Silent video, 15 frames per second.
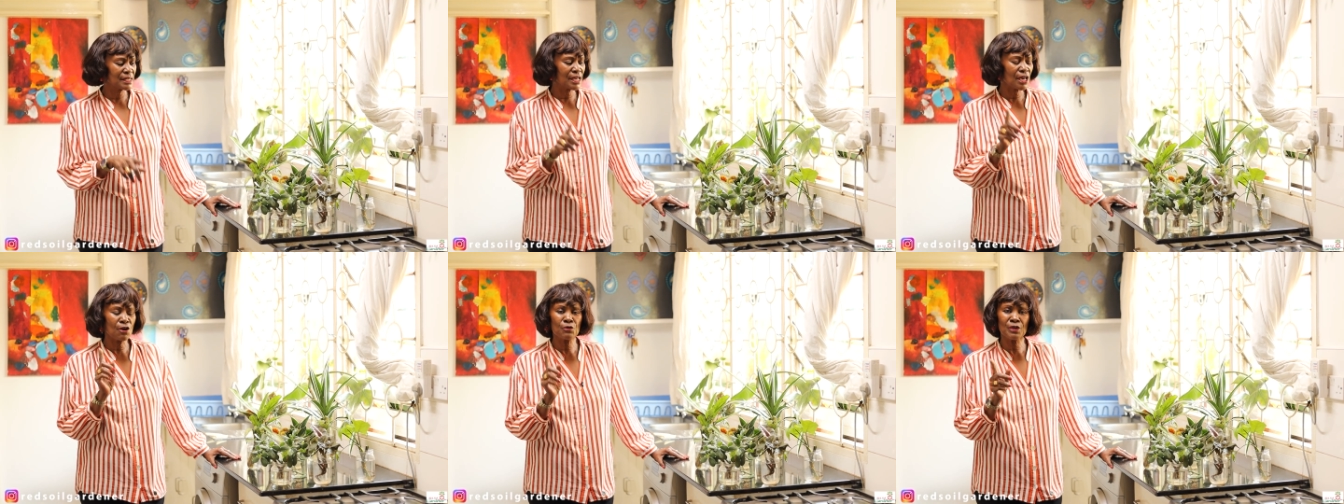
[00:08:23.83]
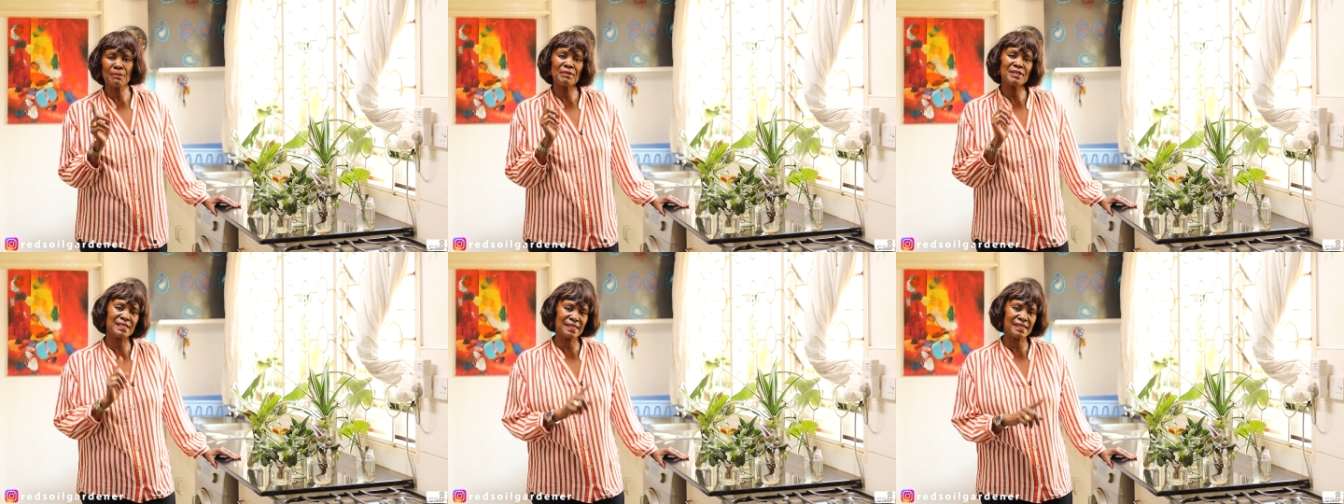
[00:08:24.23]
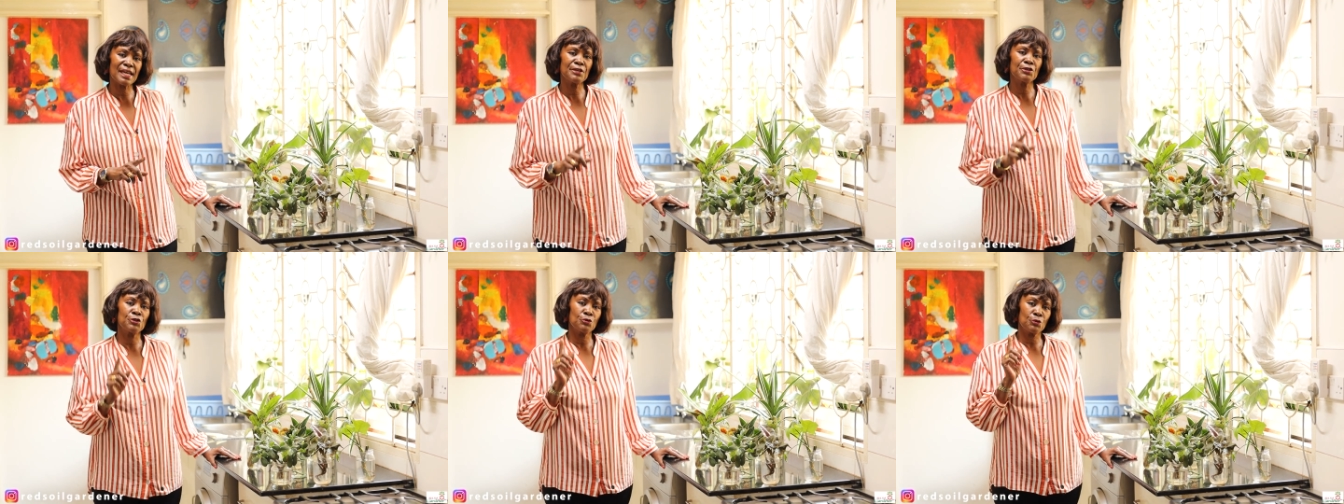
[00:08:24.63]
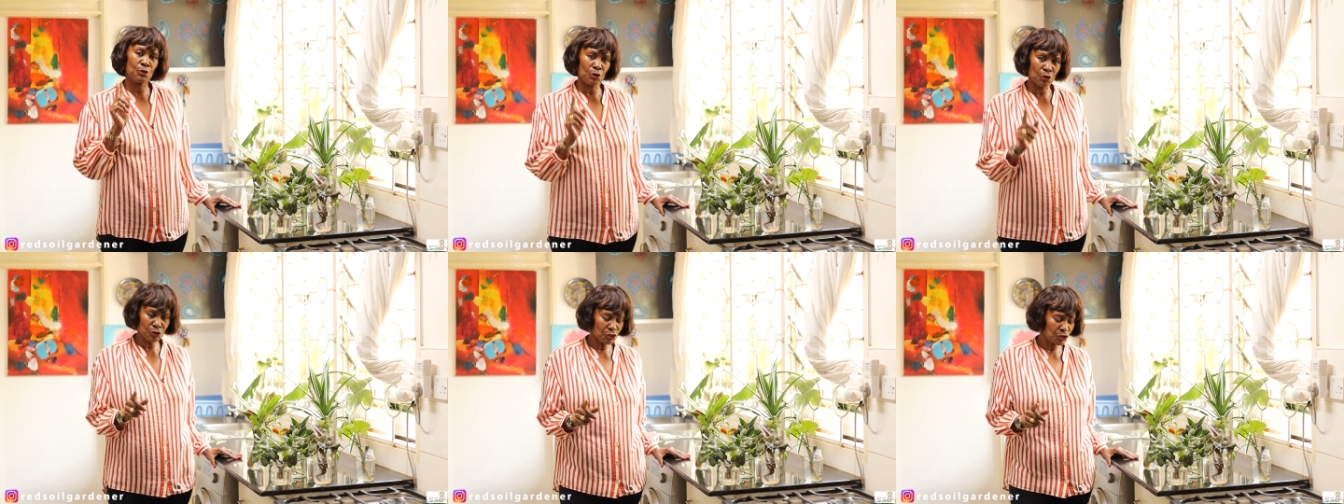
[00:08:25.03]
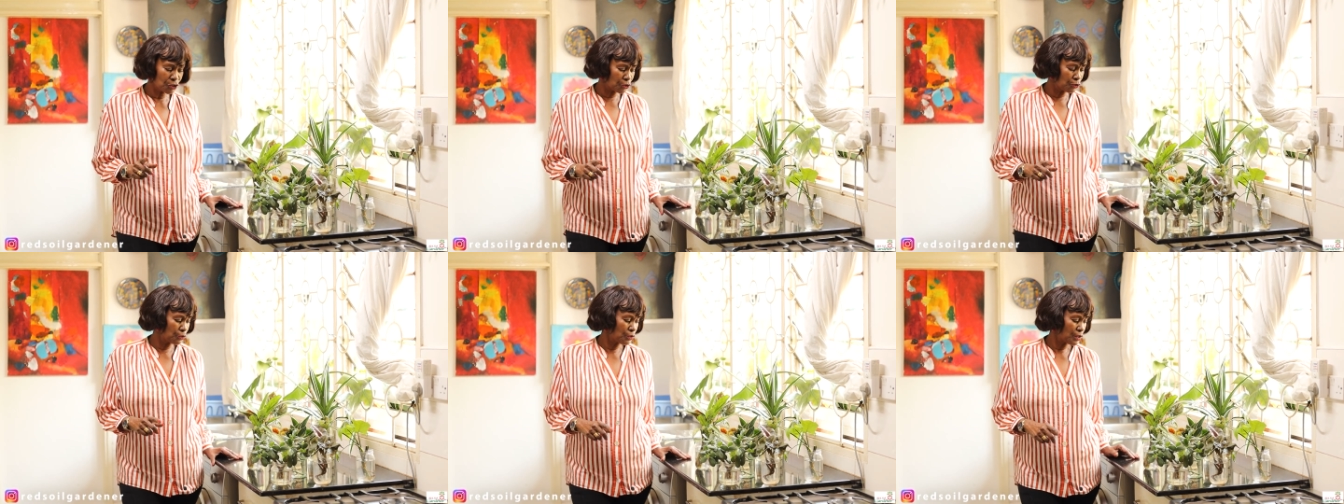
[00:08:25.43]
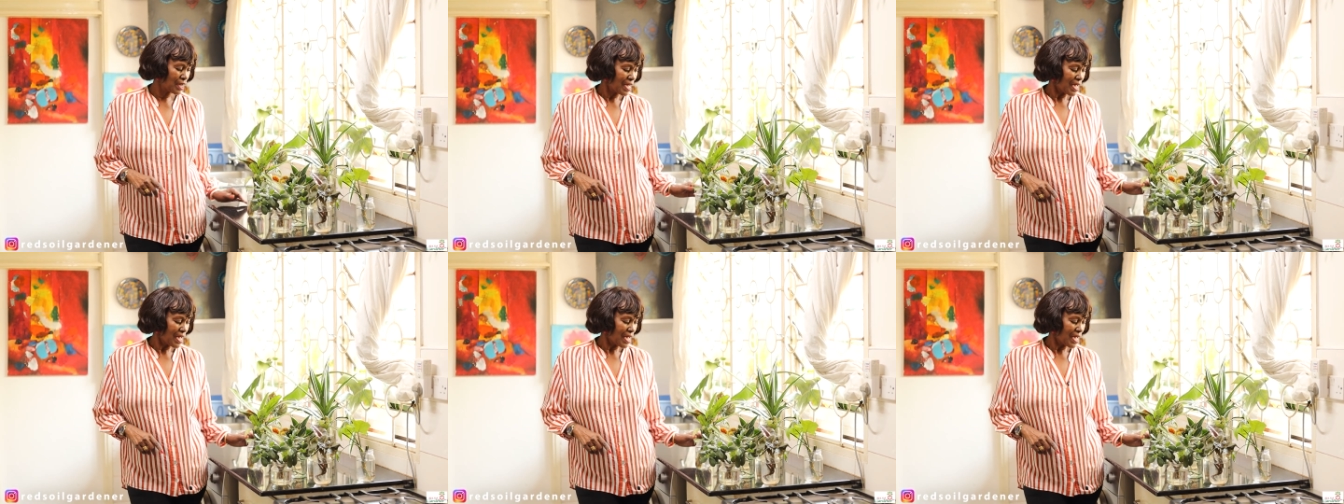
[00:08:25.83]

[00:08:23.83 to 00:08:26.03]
The only mistake you could do